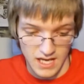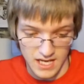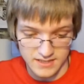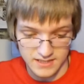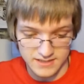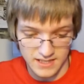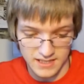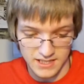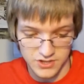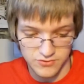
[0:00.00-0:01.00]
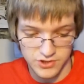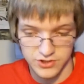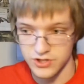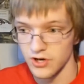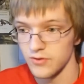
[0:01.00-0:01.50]
It's not like you
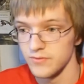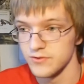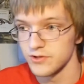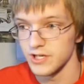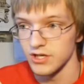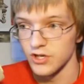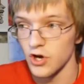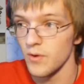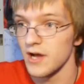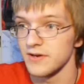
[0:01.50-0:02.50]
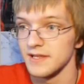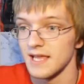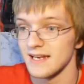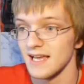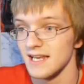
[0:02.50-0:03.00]
couldn't go out in
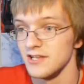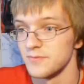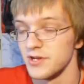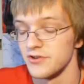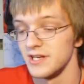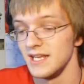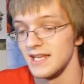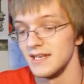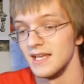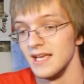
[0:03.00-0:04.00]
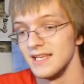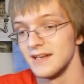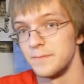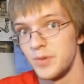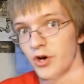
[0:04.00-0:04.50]
that 9-year period and get
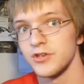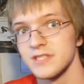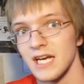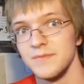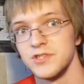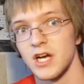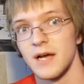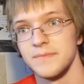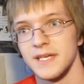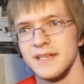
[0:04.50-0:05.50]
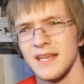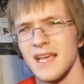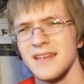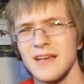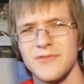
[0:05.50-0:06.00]
a part-time job, then
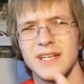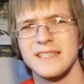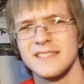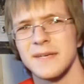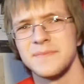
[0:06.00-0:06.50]
not really